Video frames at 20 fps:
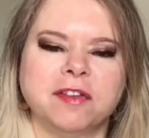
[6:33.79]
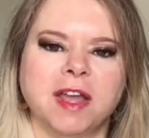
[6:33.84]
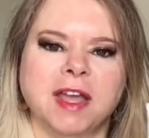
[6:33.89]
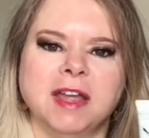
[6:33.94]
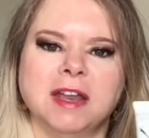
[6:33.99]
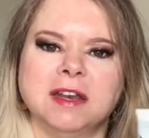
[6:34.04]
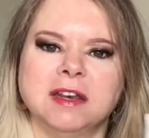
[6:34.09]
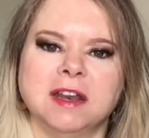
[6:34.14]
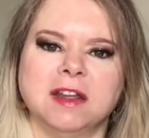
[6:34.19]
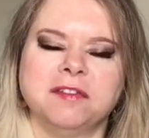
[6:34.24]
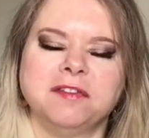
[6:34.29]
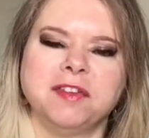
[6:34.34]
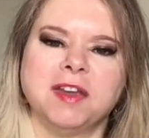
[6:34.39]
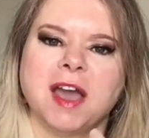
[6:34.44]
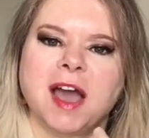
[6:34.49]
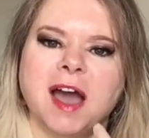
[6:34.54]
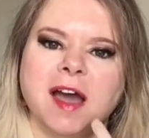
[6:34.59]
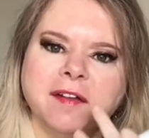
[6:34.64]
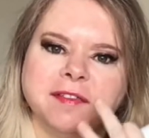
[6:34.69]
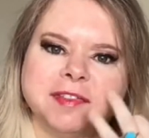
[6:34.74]
And if
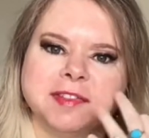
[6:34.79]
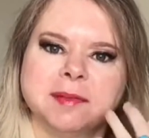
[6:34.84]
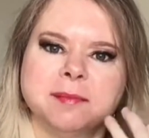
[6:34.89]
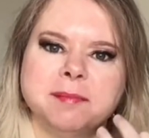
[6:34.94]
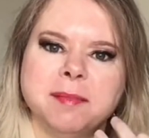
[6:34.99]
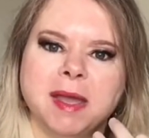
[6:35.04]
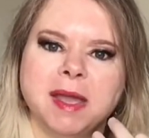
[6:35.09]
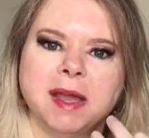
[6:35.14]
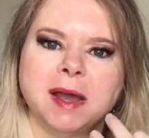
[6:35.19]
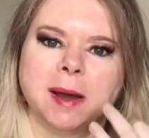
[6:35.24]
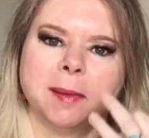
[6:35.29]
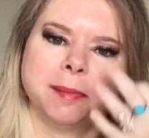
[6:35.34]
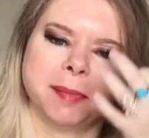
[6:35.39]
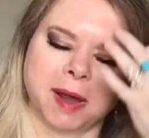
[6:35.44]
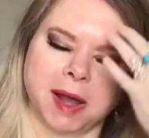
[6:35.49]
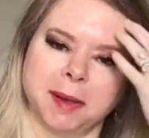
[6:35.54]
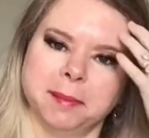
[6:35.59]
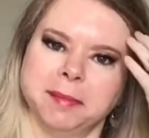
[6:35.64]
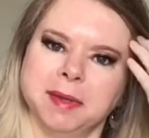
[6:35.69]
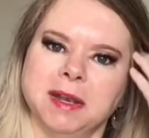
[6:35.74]
you have some makeup,
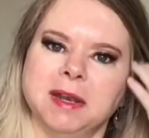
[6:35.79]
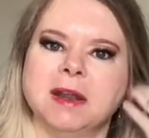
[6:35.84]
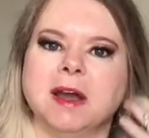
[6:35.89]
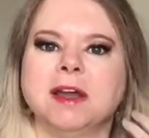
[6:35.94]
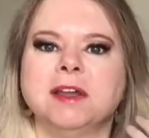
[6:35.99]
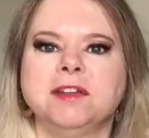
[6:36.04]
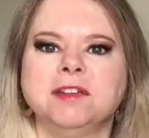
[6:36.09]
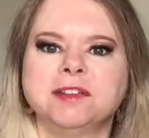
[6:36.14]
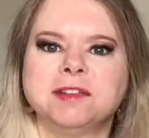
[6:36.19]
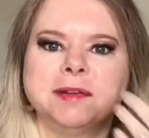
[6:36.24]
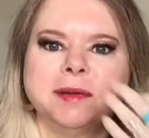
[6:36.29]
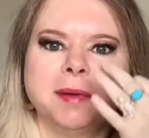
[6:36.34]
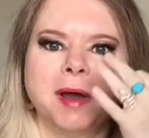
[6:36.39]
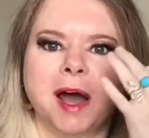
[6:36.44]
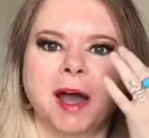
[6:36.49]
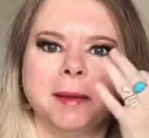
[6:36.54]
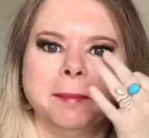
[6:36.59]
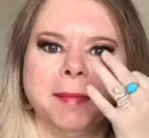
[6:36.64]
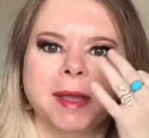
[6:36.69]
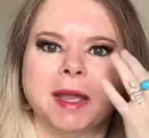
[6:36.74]
I mean, I use an
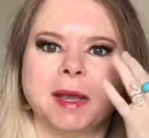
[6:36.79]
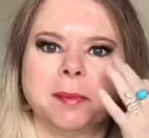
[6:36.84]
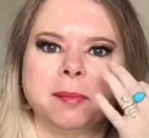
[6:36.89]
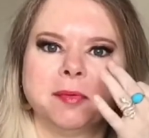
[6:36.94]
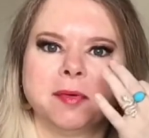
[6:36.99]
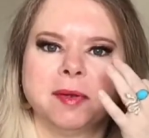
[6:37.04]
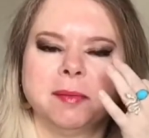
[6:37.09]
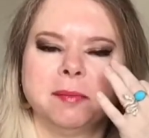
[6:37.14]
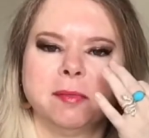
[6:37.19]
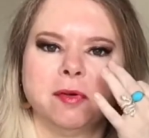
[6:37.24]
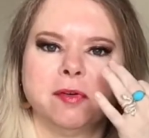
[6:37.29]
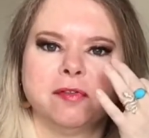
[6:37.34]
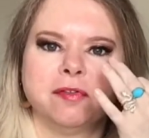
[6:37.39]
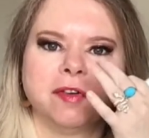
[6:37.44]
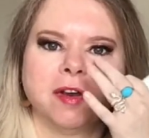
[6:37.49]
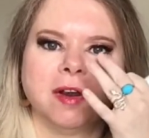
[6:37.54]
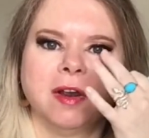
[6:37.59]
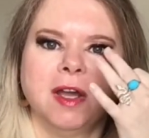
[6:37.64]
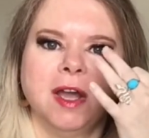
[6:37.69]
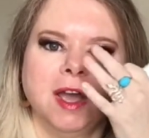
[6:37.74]
eye makeup
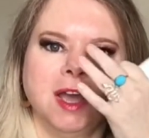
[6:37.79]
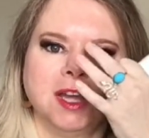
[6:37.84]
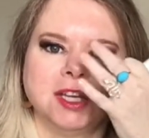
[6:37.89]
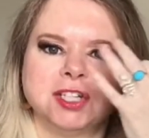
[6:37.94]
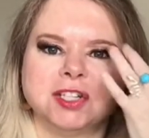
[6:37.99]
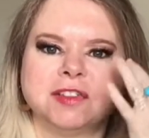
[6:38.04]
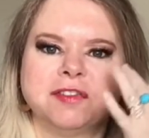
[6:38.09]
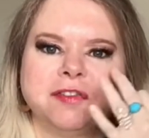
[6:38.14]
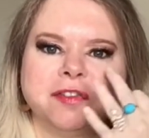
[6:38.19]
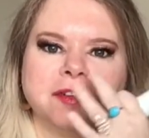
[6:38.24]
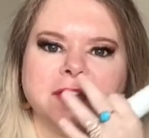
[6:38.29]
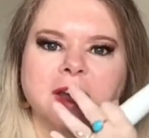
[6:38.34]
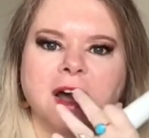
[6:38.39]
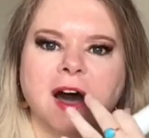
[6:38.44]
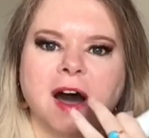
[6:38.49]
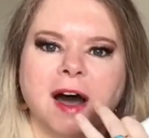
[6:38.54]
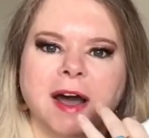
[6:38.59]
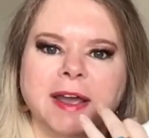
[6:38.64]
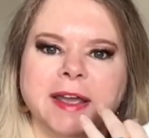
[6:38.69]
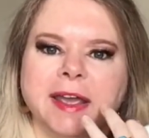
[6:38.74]
remover just for the
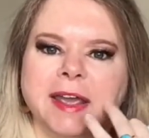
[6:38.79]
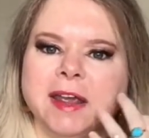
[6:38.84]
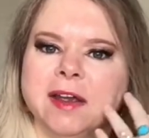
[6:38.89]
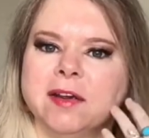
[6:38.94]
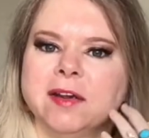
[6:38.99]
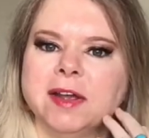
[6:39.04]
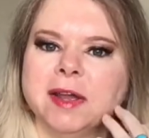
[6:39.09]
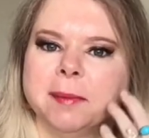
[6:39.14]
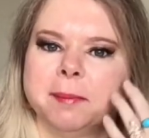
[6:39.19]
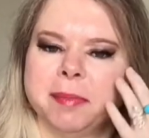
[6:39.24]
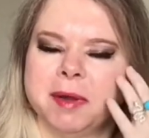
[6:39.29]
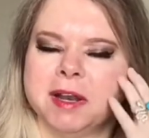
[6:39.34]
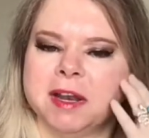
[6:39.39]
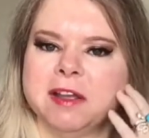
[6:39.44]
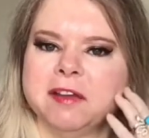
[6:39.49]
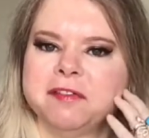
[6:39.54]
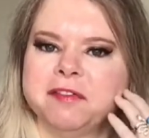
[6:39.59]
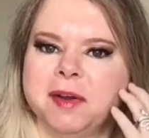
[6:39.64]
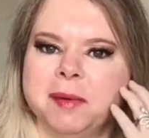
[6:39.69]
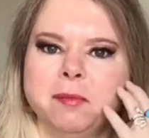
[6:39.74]
eye area, but
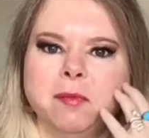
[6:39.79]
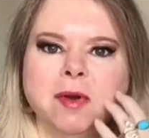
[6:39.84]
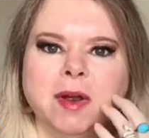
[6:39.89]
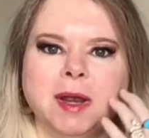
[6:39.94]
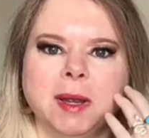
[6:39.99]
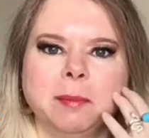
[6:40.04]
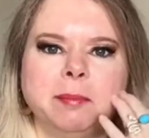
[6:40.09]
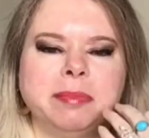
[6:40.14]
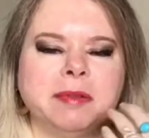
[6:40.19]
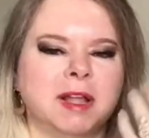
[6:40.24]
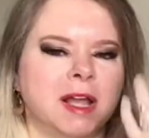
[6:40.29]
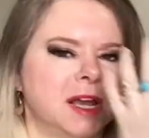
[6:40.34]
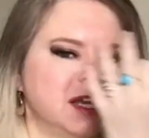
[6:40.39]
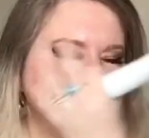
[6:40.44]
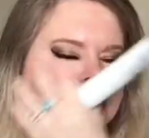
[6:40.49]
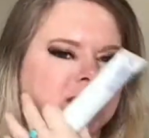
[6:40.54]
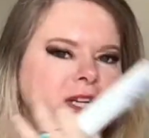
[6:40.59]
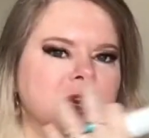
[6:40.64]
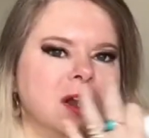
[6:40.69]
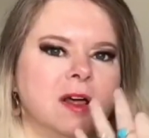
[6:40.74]
if I'm wearing
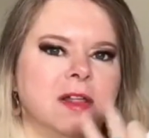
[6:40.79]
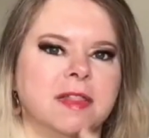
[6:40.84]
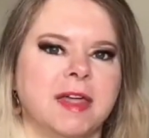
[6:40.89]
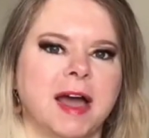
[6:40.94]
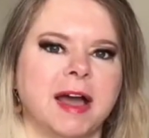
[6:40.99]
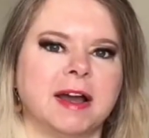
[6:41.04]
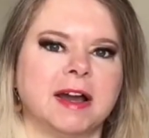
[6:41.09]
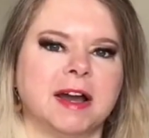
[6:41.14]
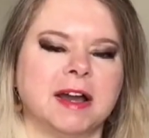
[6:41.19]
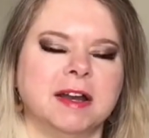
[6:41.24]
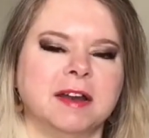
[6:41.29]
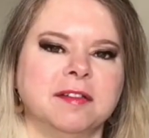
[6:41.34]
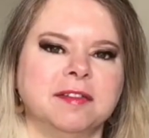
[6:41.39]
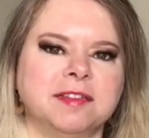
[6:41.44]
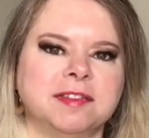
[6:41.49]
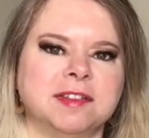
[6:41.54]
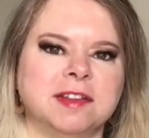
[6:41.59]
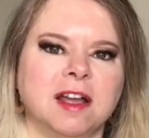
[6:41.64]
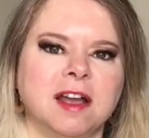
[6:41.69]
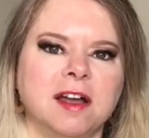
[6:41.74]
blush and all that kind of
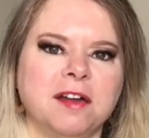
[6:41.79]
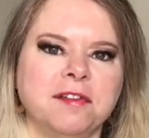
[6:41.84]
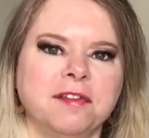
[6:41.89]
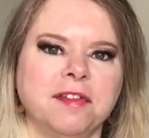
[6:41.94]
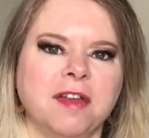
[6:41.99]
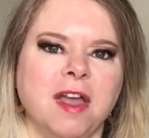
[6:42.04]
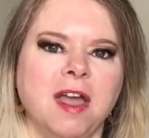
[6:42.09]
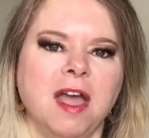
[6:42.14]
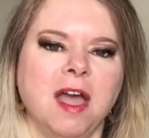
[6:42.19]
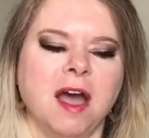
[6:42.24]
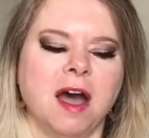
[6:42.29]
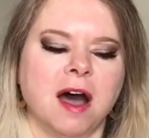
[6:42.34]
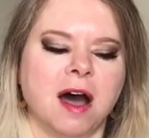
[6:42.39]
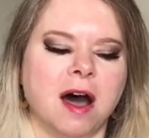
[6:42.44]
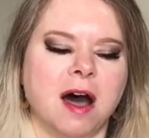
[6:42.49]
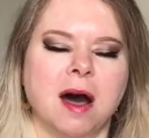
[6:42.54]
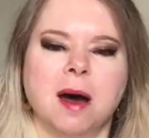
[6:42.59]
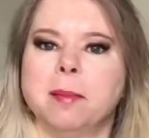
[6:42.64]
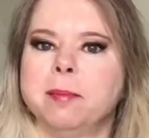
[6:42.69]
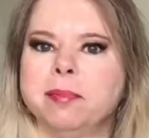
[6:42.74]
stuff,
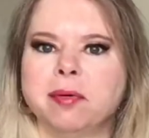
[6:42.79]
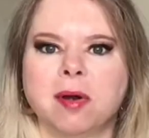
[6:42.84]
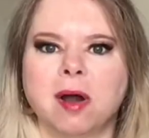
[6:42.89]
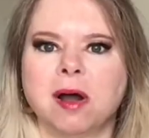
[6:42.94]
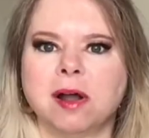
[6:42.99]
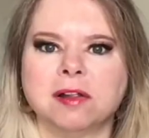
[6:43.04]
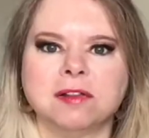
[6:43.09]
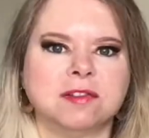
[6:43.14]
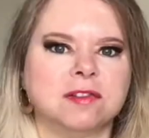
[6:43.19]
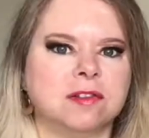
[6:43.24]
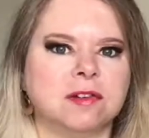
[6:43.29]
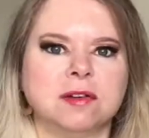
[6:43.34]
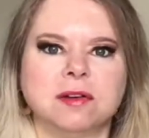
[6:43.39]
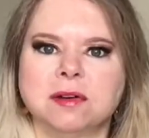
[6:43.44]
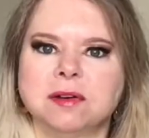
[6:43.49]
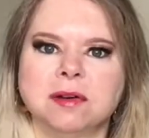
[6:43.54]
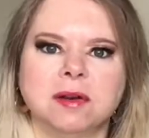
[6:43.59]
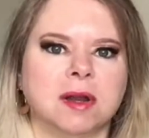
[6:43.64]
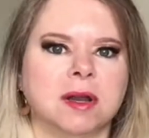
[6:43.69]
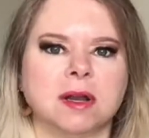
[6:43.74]
uh,
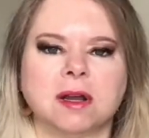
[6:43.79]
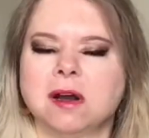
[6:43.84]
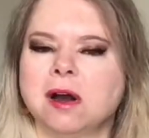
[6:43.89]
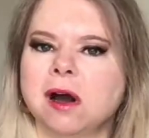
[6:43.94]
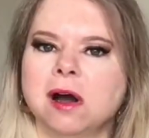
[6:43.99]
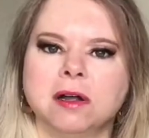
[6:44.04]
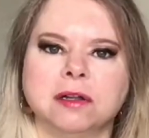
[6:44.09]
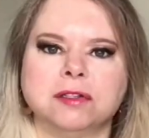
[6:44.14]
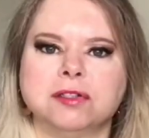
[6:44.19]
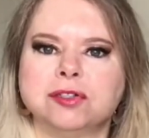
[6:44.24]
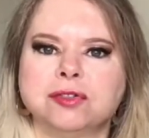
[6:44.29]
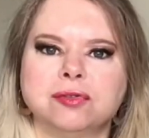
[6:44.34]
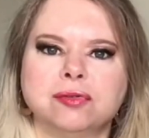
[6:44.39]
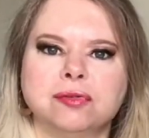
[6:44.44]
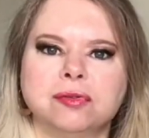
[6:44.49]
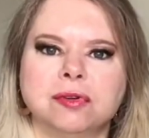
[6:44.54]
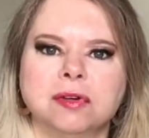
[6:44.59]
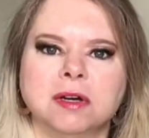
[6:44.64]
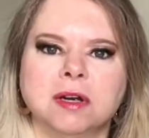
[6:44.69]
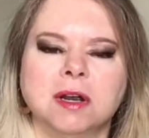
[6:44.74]
bronzer and
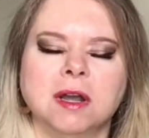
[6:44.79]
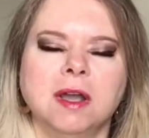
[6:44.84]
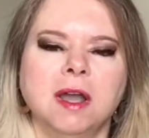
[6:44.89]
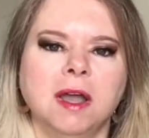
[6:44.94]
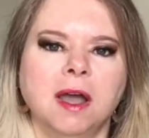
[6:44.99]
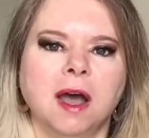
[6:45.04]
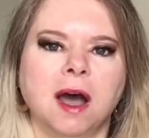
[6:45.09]
contour.